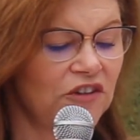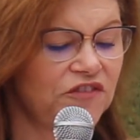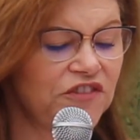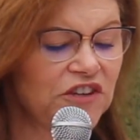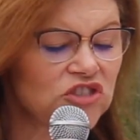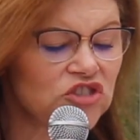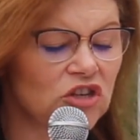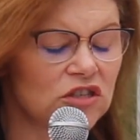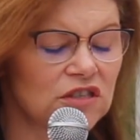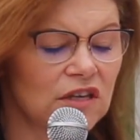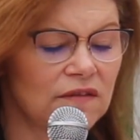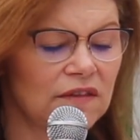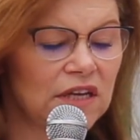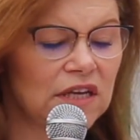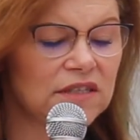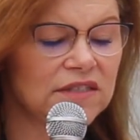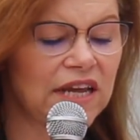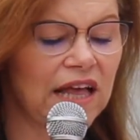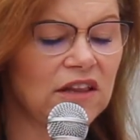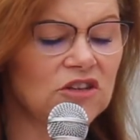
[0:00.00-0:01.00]
Officials in
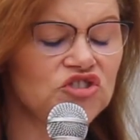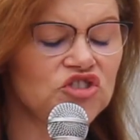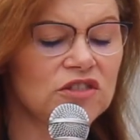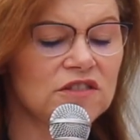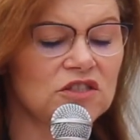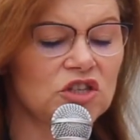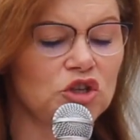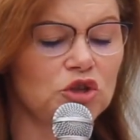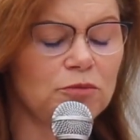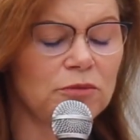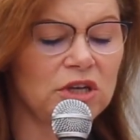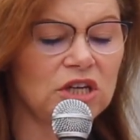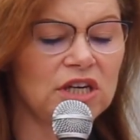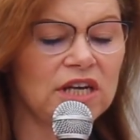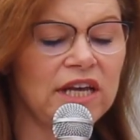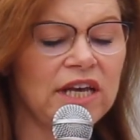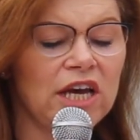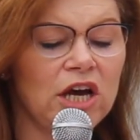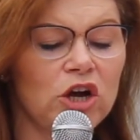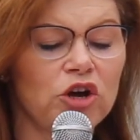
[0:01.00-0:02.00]
the intelligence
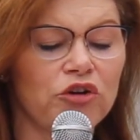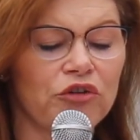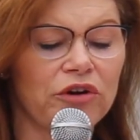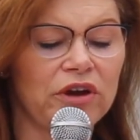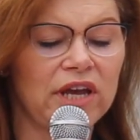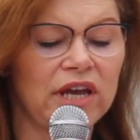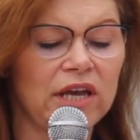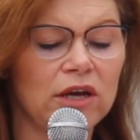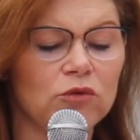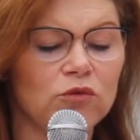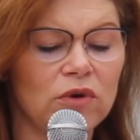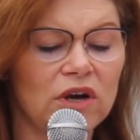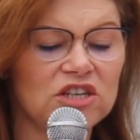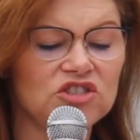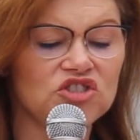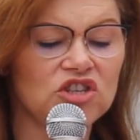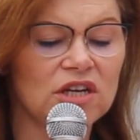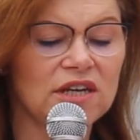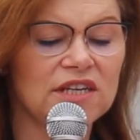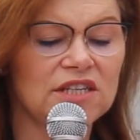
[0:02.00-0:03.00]
community agree
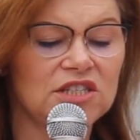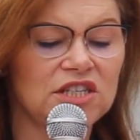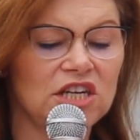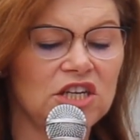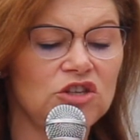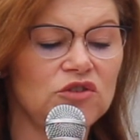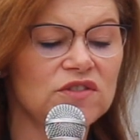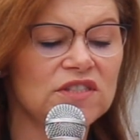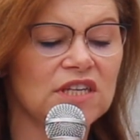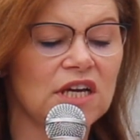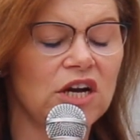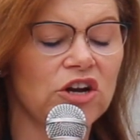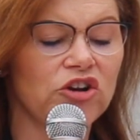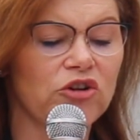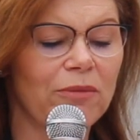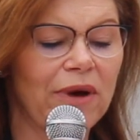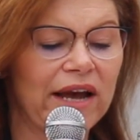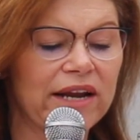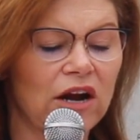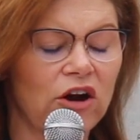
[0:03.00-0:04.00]
Russia continues to
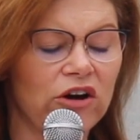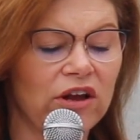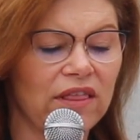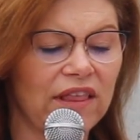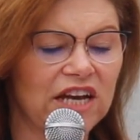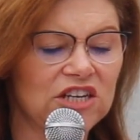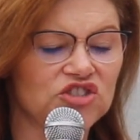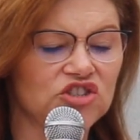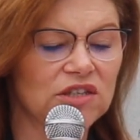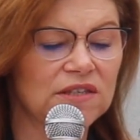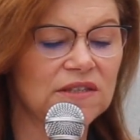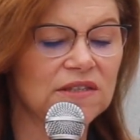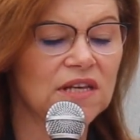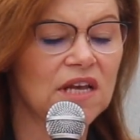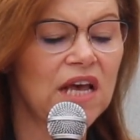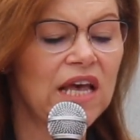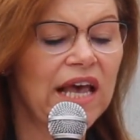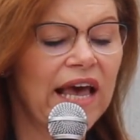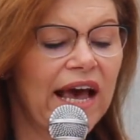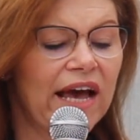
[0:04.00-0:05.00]
undermine our
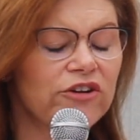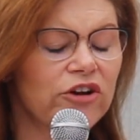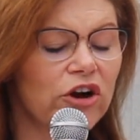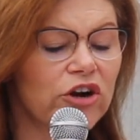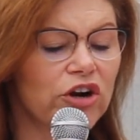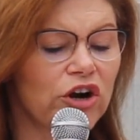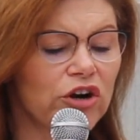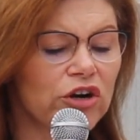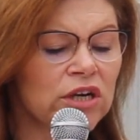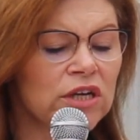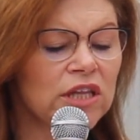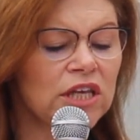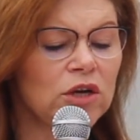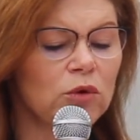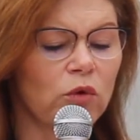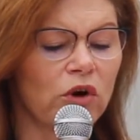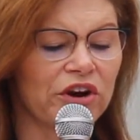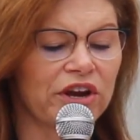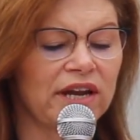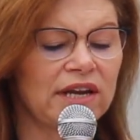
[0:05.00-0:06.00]
elections and are
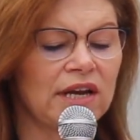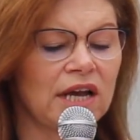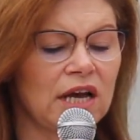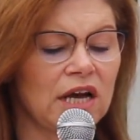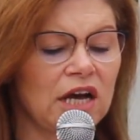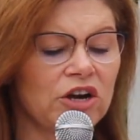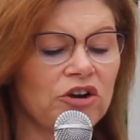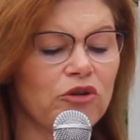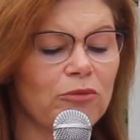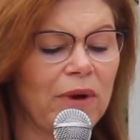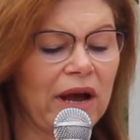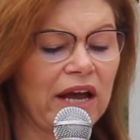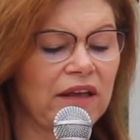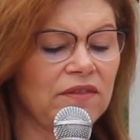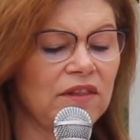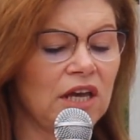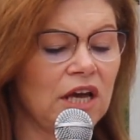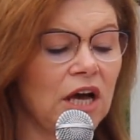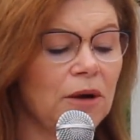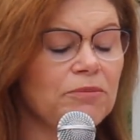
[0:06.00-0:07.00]
currently working to
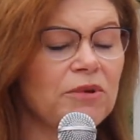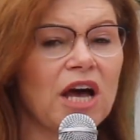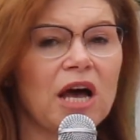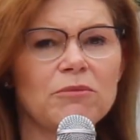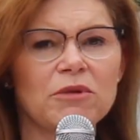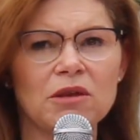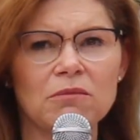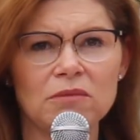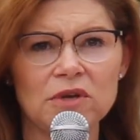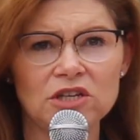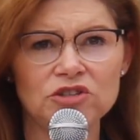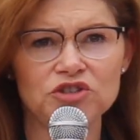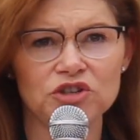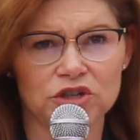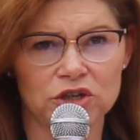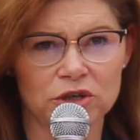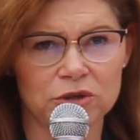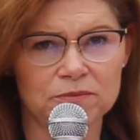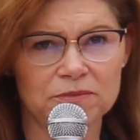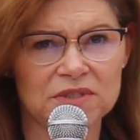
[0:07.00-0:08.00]
undermine the upcoming
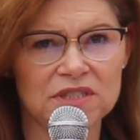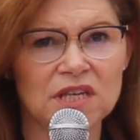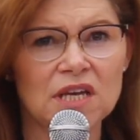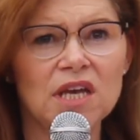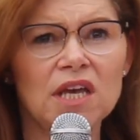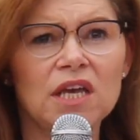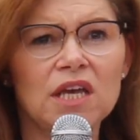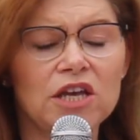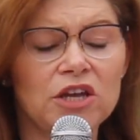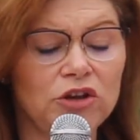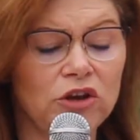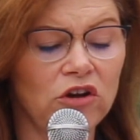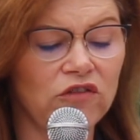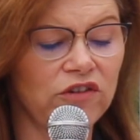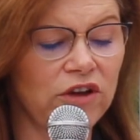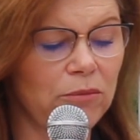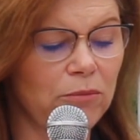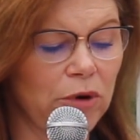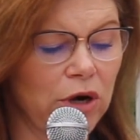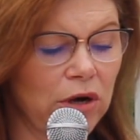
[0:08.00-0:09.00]
midterms in
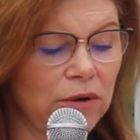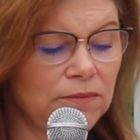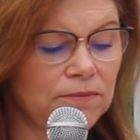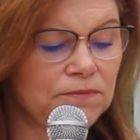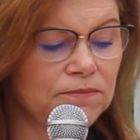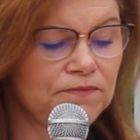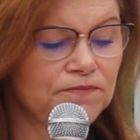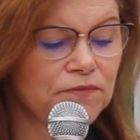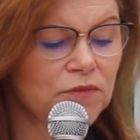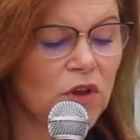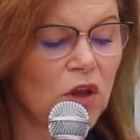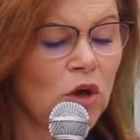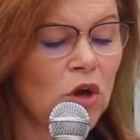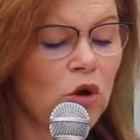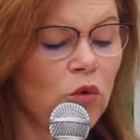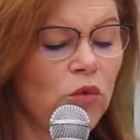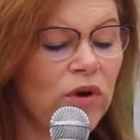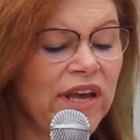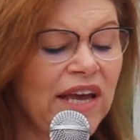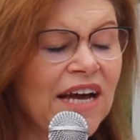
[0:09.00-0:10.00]
November.
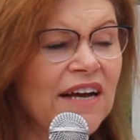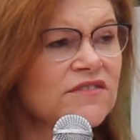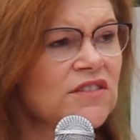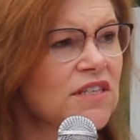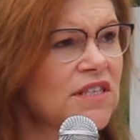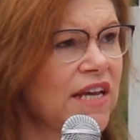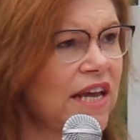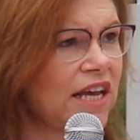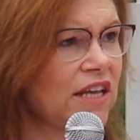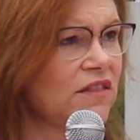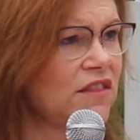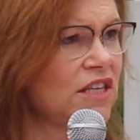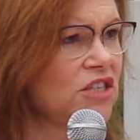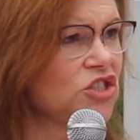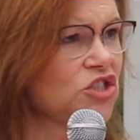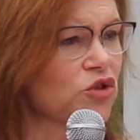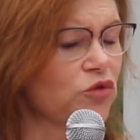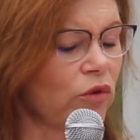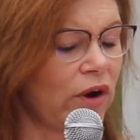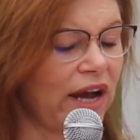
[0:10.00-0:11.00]
We have to take
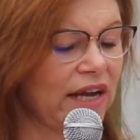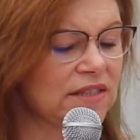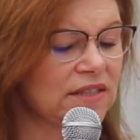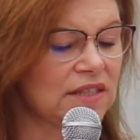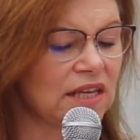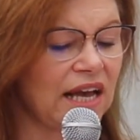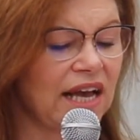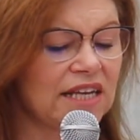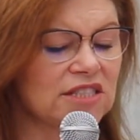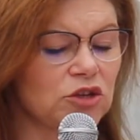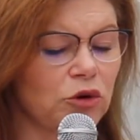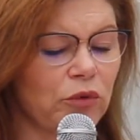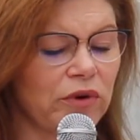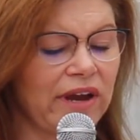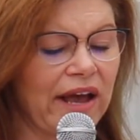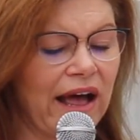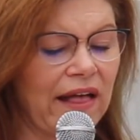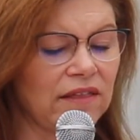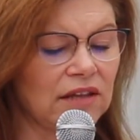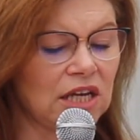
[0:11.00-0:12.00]
these threats as a
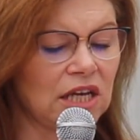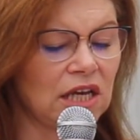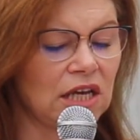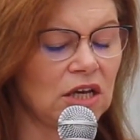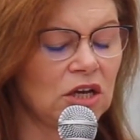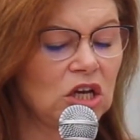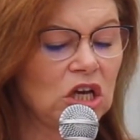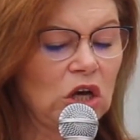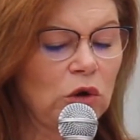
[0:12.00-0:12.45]
reality.